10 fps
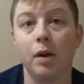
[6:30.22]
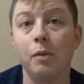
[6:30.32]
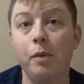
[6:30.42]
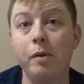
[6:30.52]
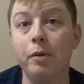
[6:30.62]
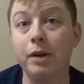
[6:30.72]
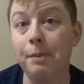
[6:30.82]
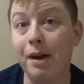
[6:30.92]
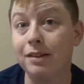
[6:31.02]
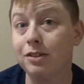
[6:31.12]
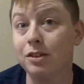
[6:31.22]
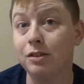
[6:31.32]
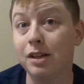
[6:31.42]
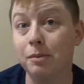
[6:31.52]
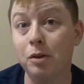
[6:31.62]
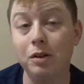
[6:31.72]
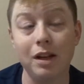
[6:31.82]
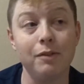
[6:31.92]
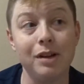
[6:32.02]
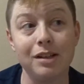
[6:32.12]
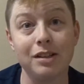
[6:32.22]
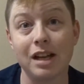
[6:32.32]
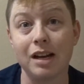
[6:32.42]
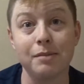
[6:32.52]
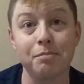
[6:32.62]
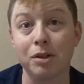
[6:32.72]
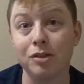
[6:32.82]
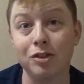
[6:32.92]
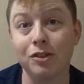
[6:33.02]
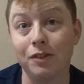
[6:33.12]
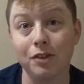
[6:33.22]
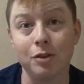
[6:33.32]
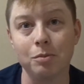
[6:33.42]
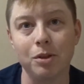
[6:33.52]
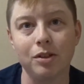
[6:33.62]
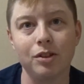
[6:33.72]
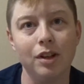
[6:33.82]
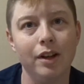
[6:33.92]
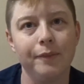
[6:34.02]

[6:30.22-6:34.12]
we will get back into the reading mood and we can kind of burn through some books.